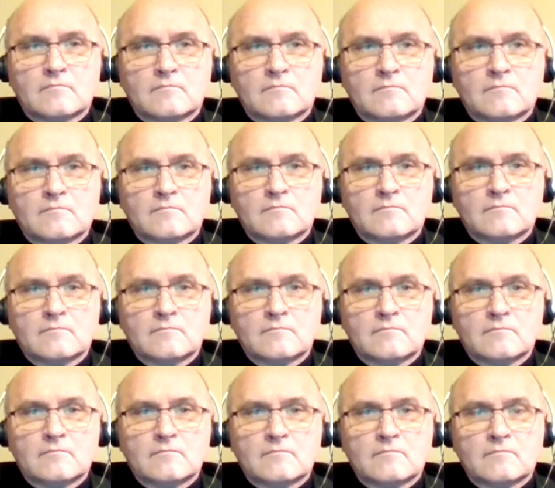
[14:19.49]

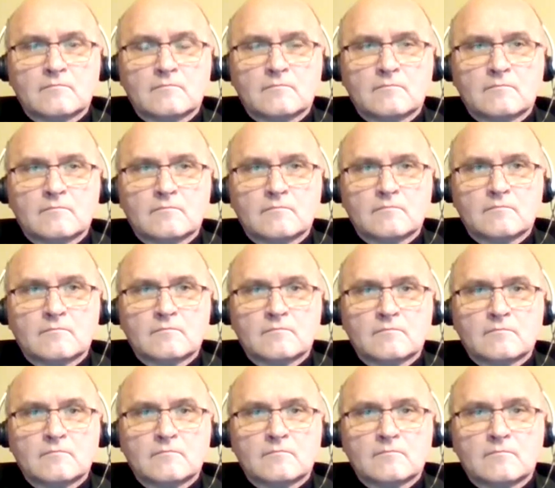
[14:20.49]

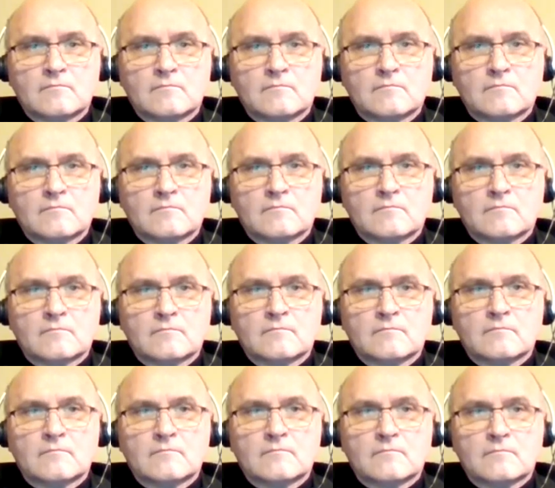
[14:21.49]

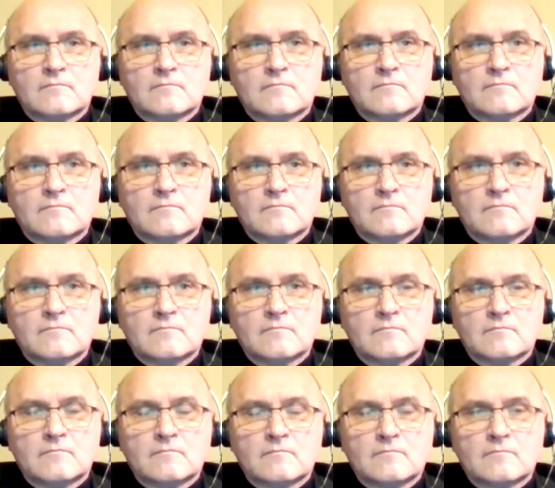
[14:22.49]

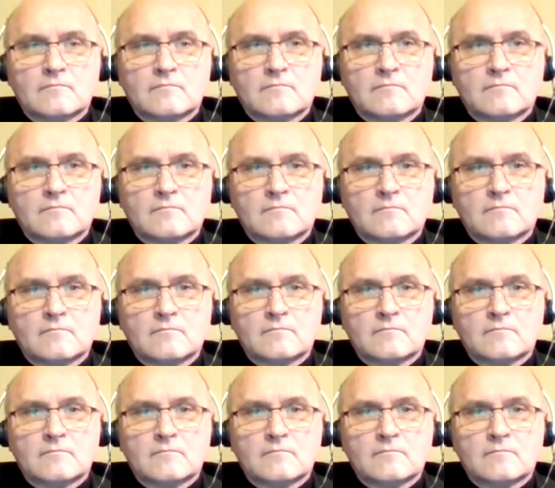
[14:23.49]
The person shown says nothing.